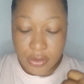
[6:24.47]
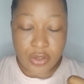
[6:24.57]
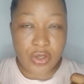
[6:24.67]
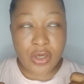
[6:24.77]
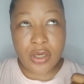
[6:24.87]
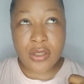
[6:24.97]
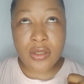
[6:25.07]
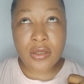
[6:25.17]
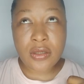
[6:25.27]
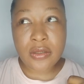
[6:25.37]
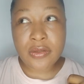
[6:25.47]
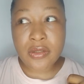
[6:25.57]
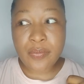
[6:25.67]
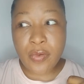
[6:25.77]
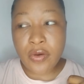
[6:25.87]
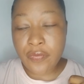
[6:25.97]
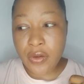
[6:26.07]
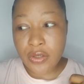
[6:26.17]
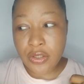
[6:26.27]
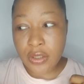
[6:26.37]
shade. Is it
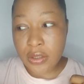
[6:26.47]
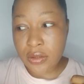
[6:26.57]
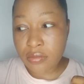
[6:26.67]
perfect shade?